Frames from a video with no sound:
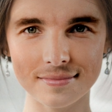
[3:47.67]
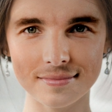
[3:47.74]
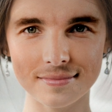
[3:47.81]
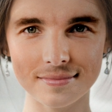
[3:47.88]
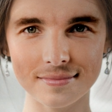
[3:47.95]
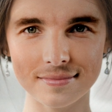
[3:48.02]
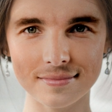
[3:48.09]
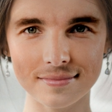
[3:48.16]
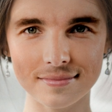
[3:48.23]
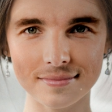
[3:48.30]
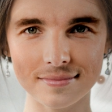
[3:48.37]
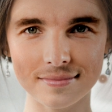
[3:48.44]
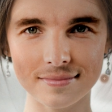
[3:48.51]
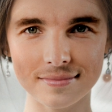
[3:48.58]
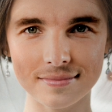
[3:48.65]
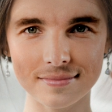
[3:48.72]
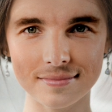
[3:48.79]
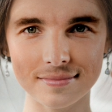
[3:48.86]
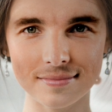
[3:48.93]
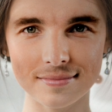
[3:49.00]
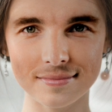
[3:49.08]

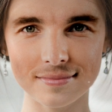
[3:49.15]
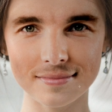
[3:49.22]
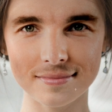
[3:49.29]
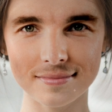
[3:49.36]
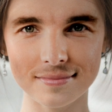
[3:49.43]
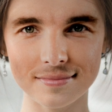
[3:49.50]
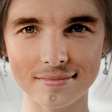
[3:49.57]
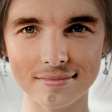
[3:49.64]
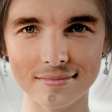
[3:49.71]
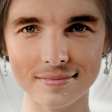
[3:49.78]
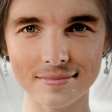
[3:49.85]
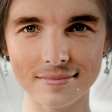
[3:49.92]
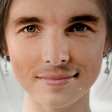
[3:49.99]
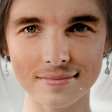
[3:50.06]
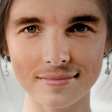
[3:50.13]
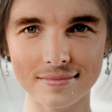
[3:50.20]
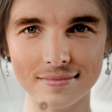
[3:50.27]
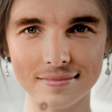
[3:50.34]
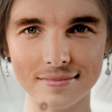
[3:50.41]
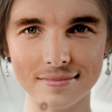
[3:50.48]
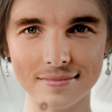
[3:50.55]

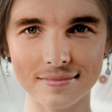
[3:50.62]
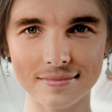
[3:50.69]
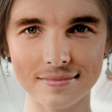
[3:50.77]
Nothing is said.